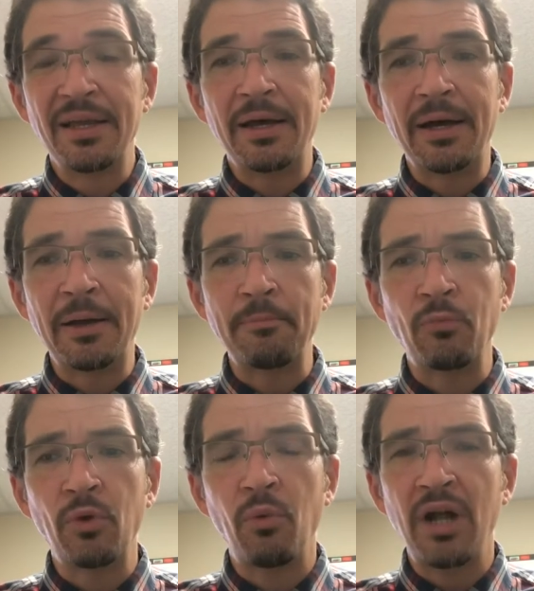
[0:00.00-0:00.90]

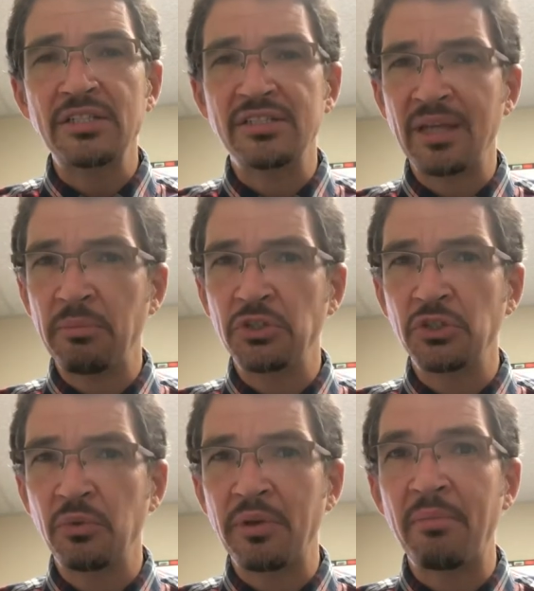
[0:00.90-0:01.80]
Um, we'll watch the
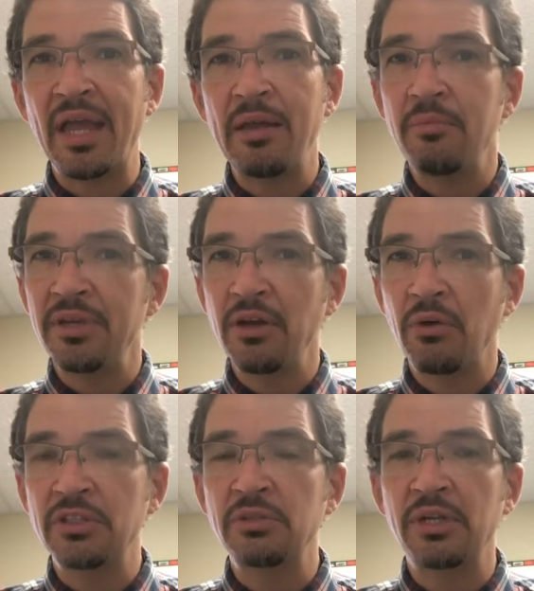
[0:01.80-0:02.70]
temperature. We may be
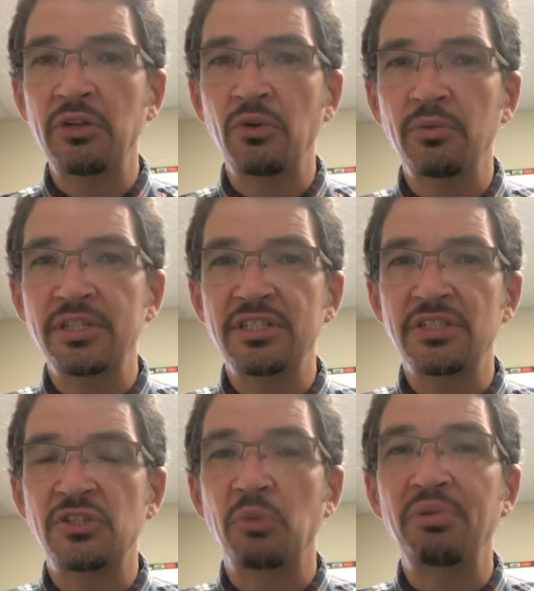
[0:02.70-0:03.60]
going to an indoor
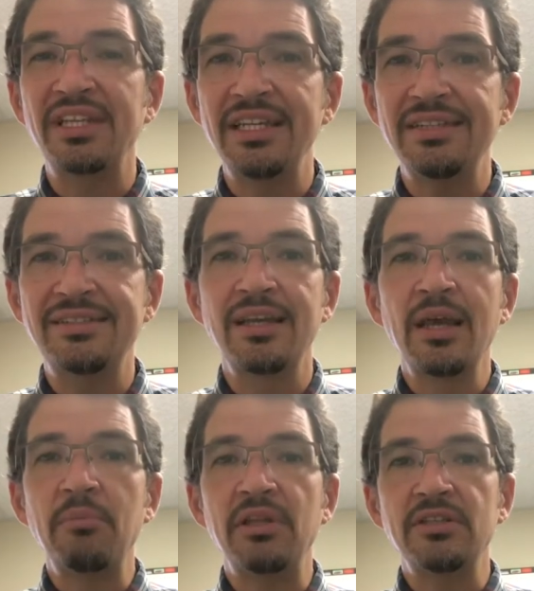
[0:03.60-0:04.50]
recess, so please
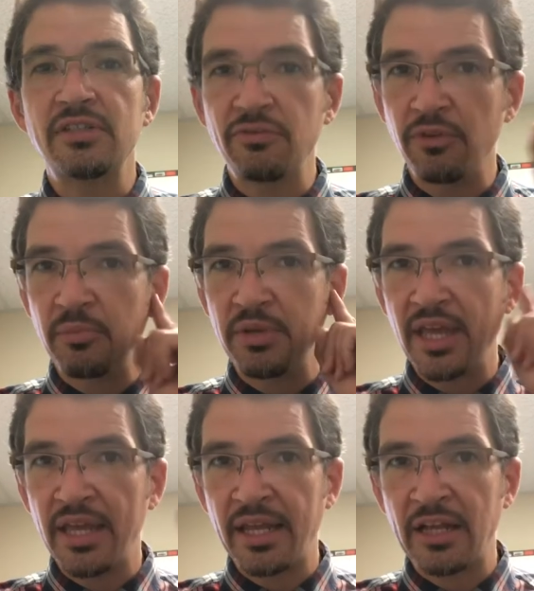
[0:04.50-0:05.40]
be listening for the
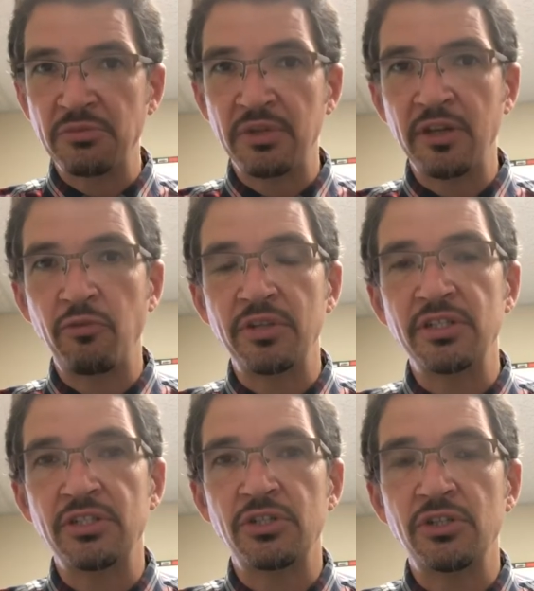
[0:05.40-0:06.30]
PA announcement if we
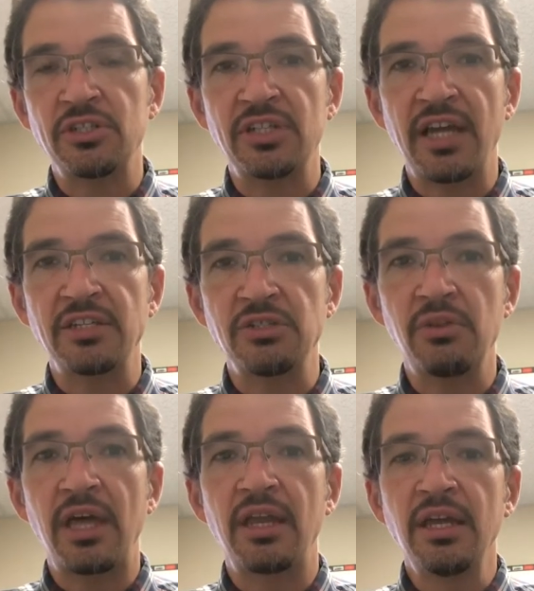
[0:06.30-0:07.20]
should decide to do
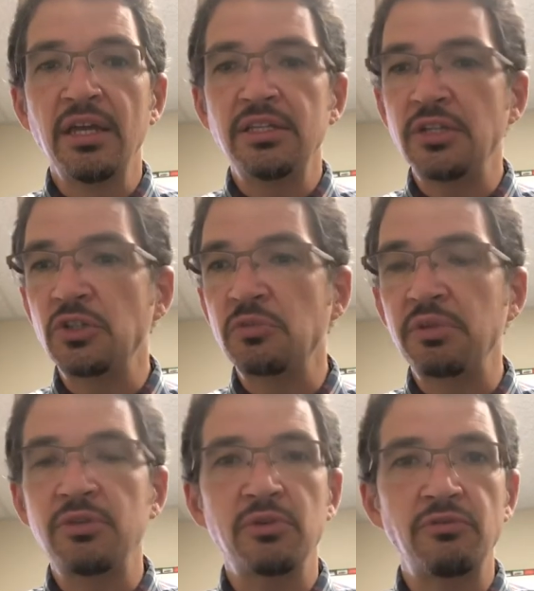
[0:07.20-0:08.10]
that. Teachers,
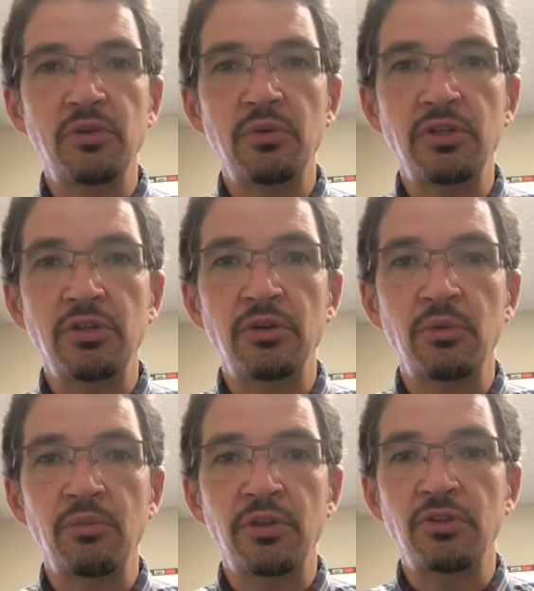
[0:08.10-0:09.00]
please review with
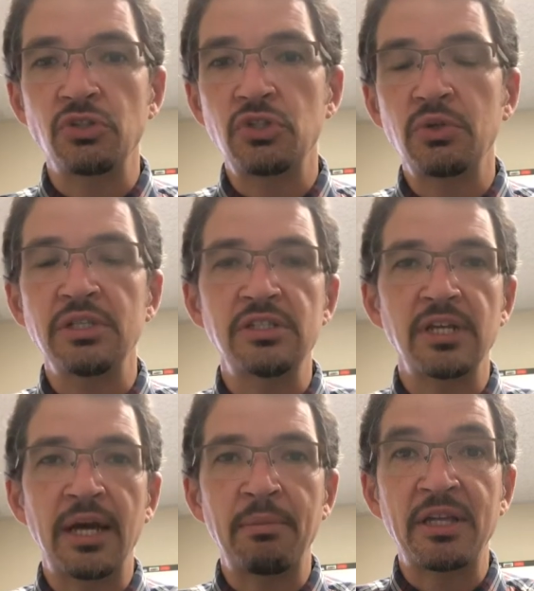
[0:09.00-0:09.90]
your with your students
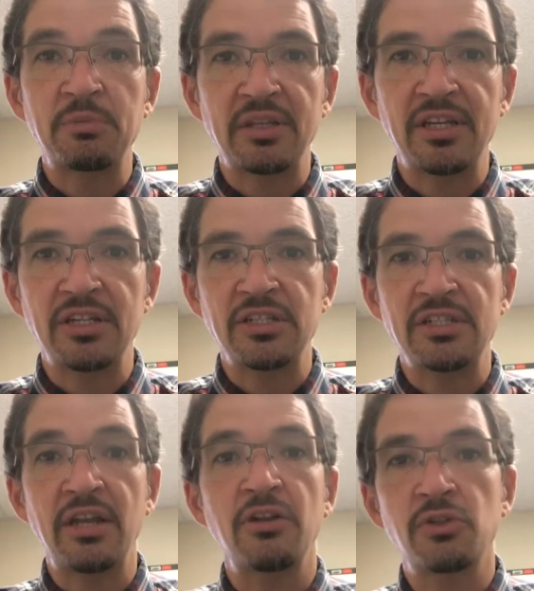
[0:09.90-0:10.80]
um,
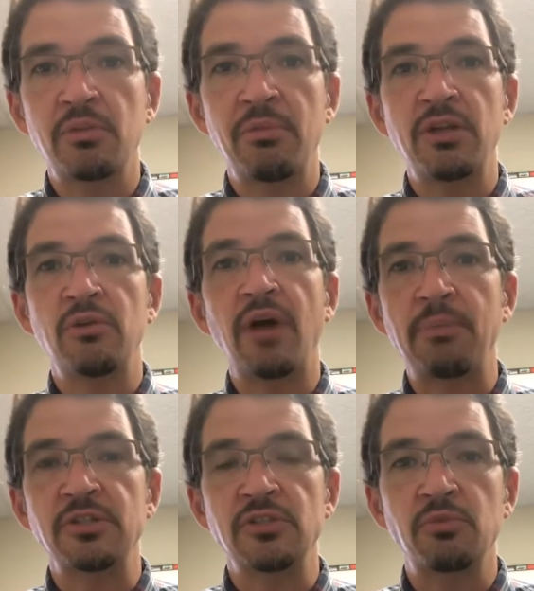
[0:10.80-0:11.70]
expectations and also the menu of
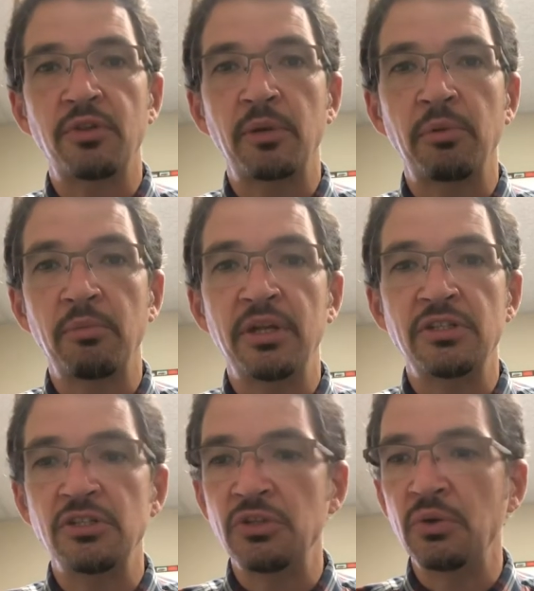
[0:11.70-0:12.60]
options, what they're permitted
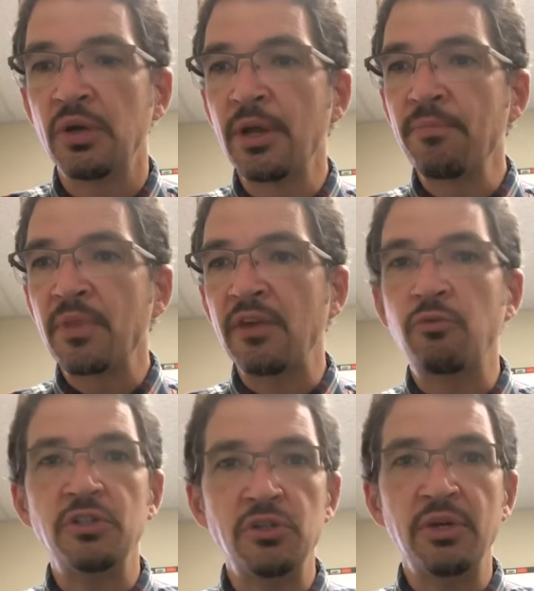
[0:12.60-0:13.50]
to do if
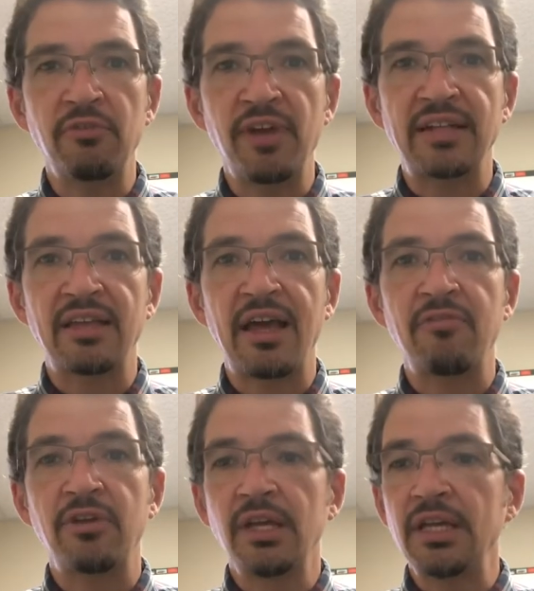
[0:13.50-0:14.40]
we do in fact
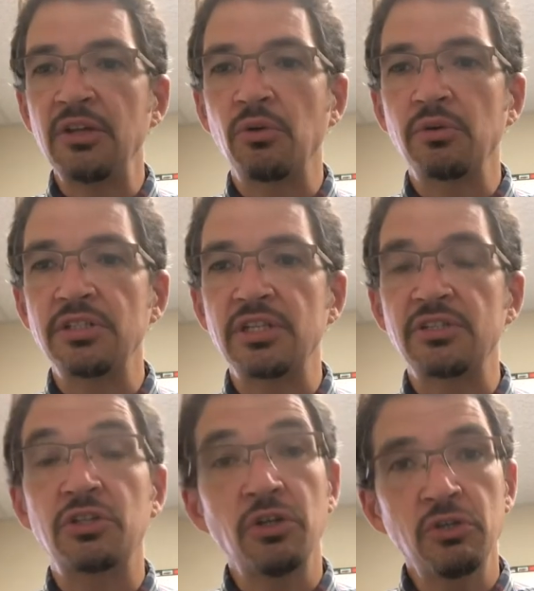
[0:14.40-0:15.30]
have indoor recess.
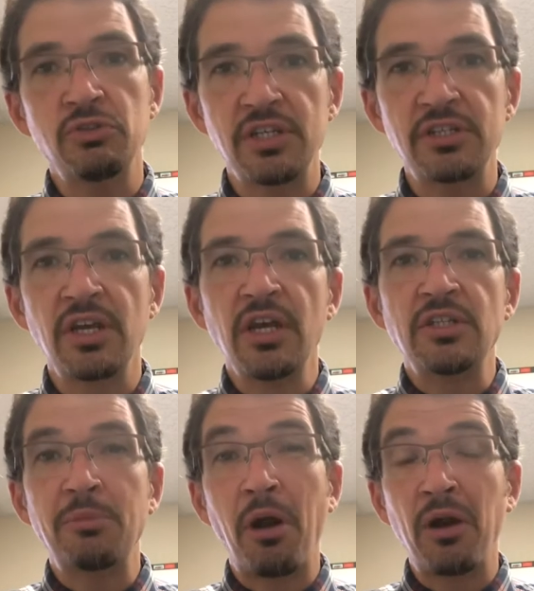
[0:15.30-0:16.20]
The good news is
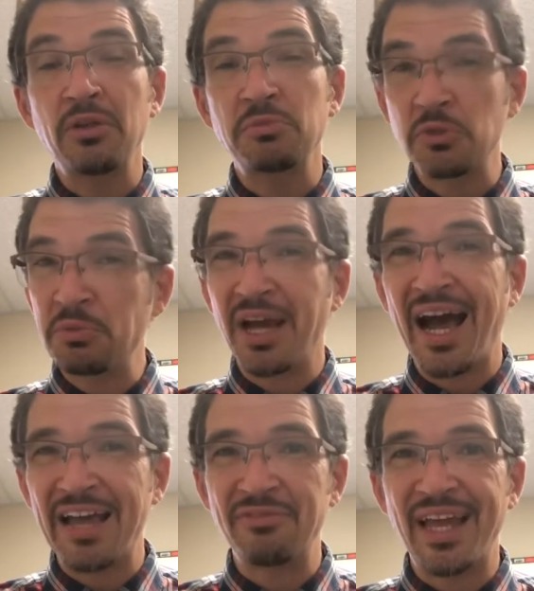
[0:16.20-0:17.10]
tomorrow it's supposed to be a
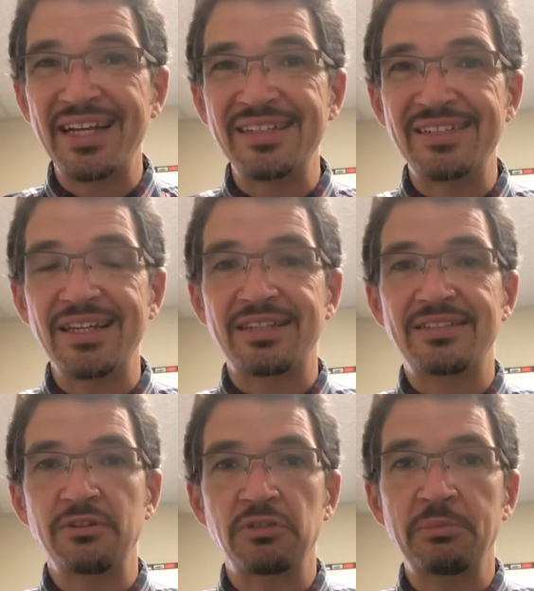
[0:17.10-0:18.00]
high of 96,
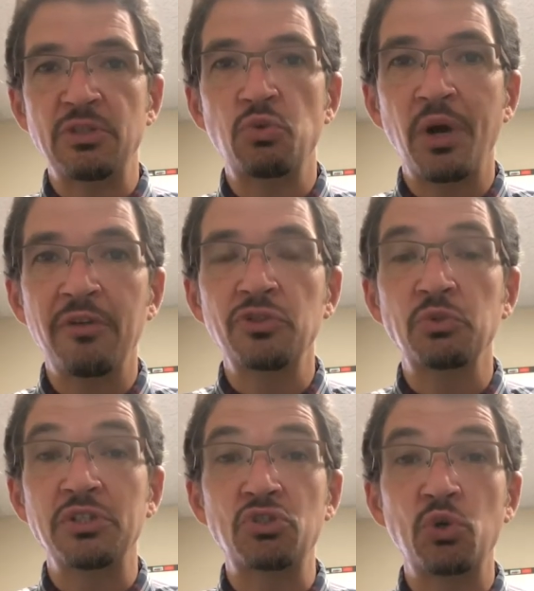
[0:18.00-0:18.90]
so it's gonna be 12
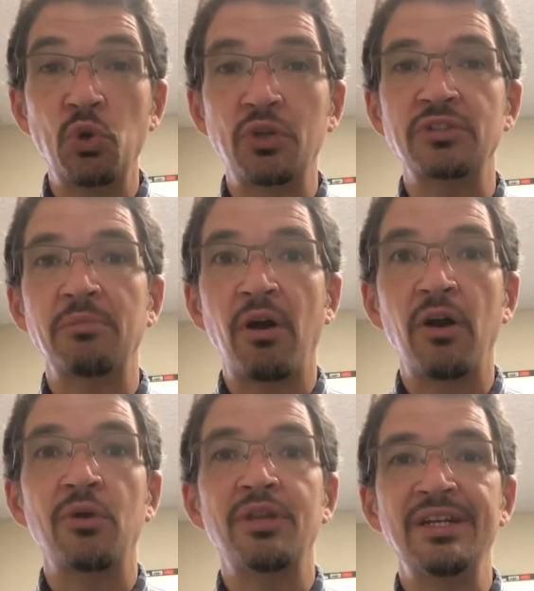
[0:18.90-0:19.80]
degrees cooler
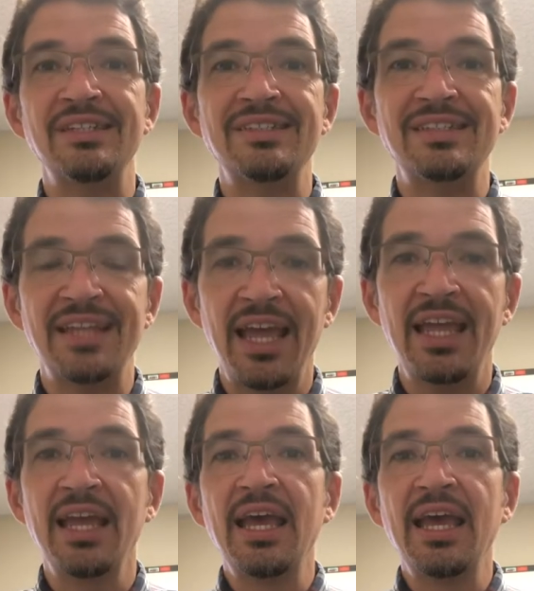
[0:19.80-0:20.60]
tomorrow than it is today.